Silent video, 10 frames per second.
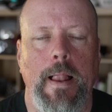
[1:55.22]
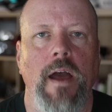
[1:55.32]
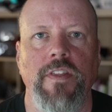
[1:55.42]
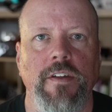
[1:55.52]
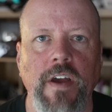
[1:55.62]

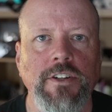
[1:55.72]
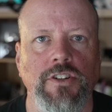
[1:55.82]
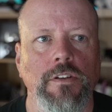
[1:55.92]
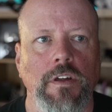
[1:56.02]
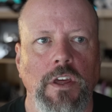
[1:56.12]
And then
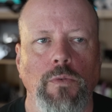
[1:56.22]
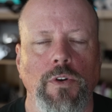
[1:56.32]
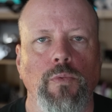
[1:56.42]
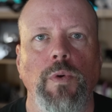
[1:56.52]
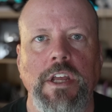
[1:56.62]
eventually you
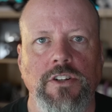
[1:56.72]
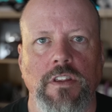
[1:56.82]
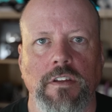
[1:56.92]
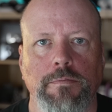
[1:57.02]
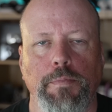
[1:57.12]
would reach
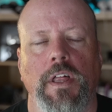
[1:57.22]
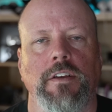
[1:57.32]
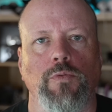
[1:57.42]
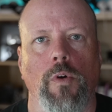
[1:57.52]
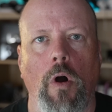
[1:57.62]
this
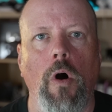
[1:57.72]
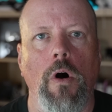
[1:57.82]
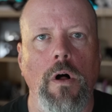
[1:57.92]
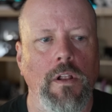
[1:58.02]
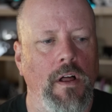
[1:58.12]
place where
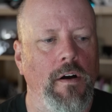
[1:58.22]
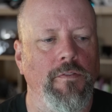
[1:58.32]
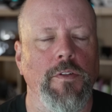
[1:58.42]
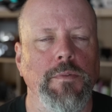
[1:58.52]
all of the